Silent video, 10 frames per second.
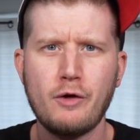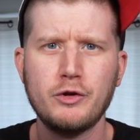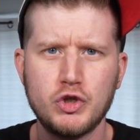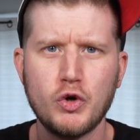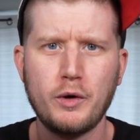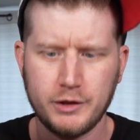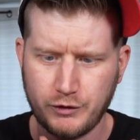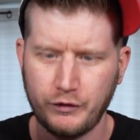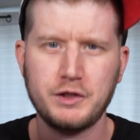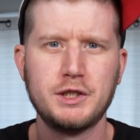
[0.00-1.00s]
the joints
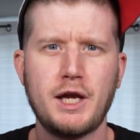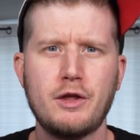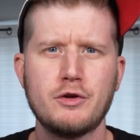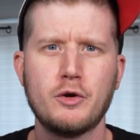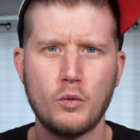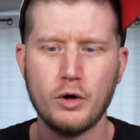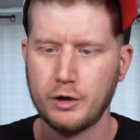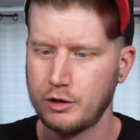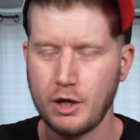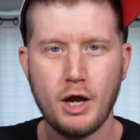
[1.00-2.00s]
fit together and
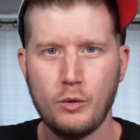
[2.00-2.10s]
work,